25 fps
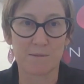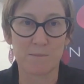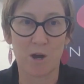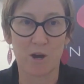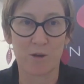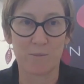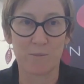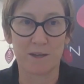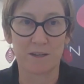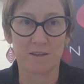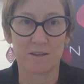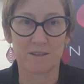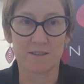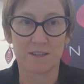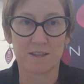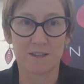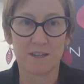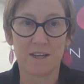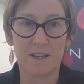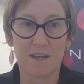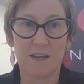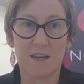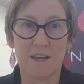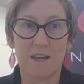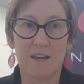at the moment.
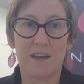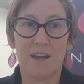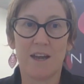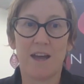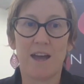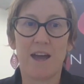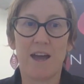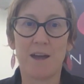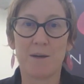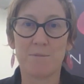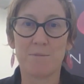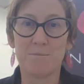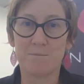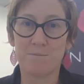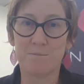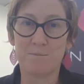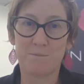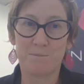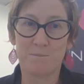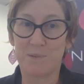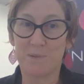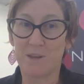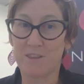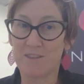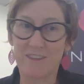
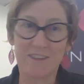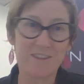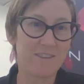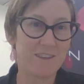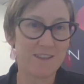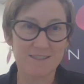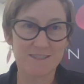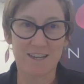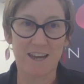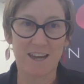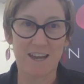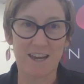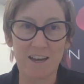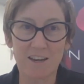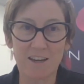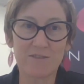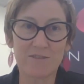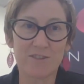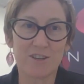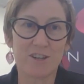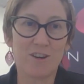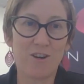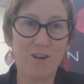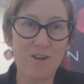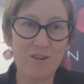But then there's a hell
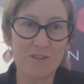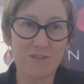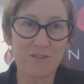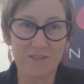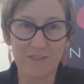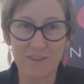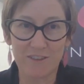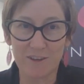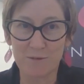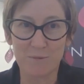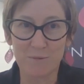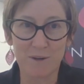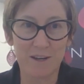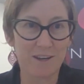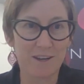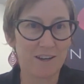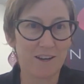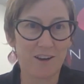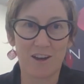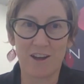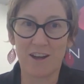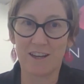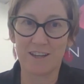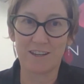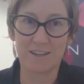of a lot that we're
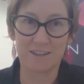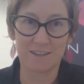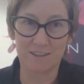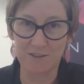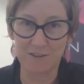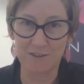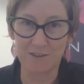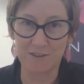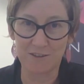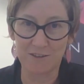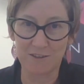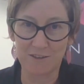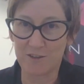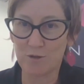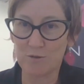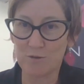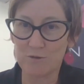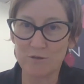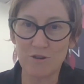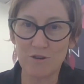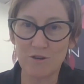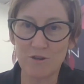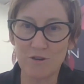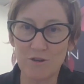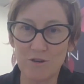like, if you
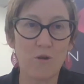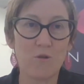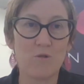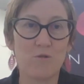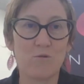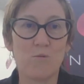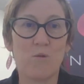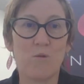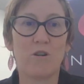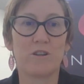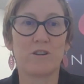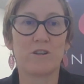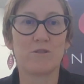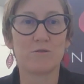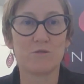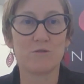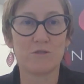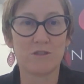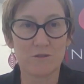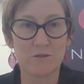know what your